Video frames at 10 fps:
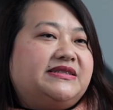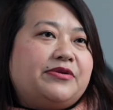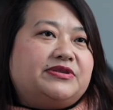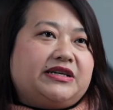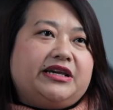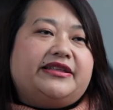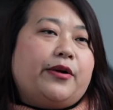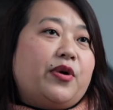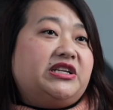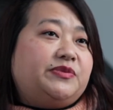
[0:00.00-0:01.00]
I was a kid I
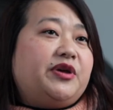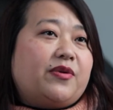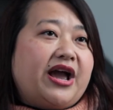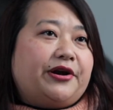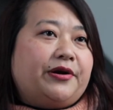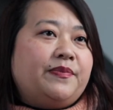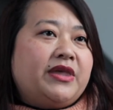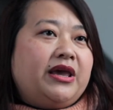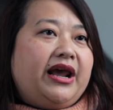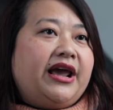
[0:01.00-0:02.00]
wanted to be a writer,
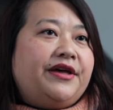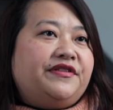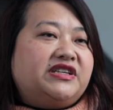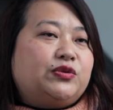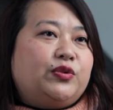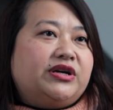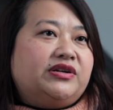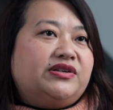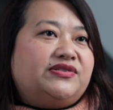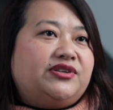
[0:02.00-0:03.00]
and this
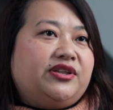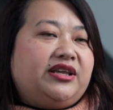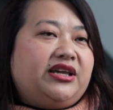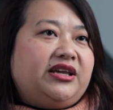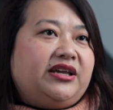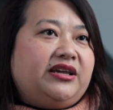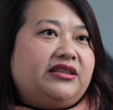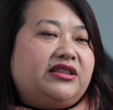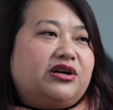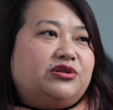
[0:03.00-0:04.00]
was the
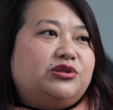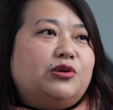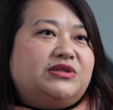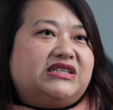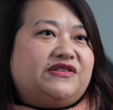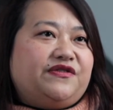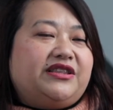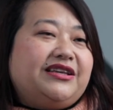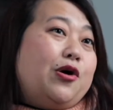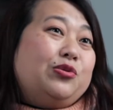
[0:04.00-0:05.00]
the closest fit,
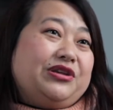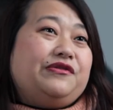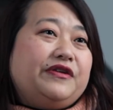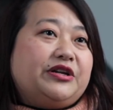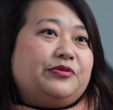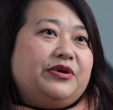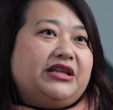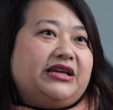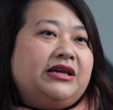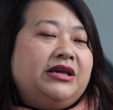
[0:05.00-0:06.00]
the only fit
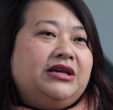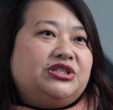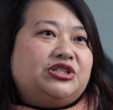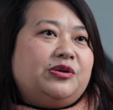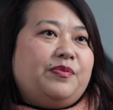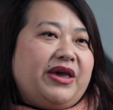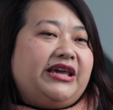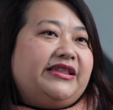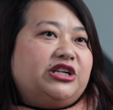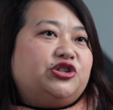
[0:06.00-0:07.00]
really, to
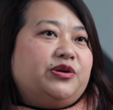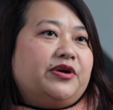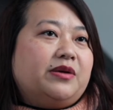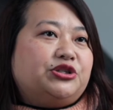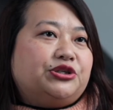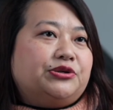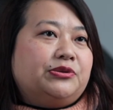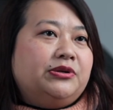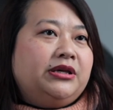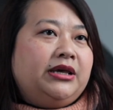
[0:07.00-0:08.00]
making that dream come true.
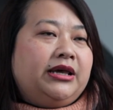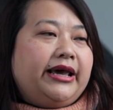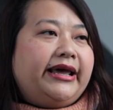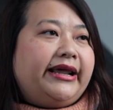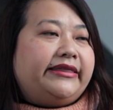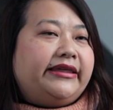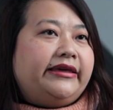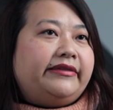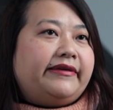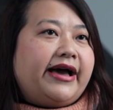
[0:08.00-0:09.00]
And I
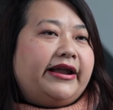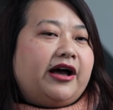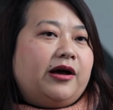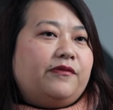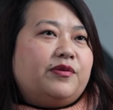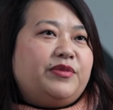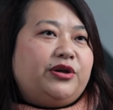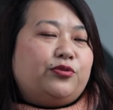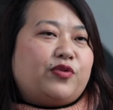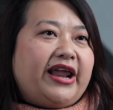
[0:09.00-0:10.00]
think that uh, for
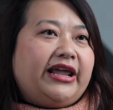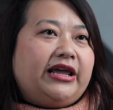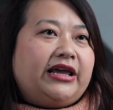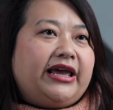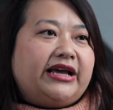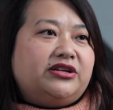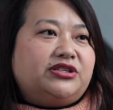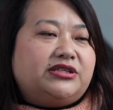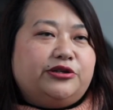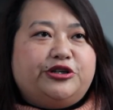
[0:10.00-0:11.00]
me, writing
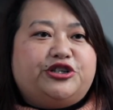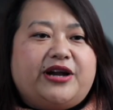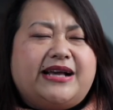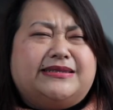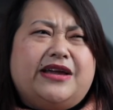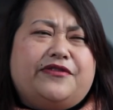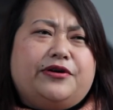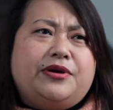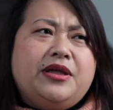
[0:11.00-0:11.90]
and literature has never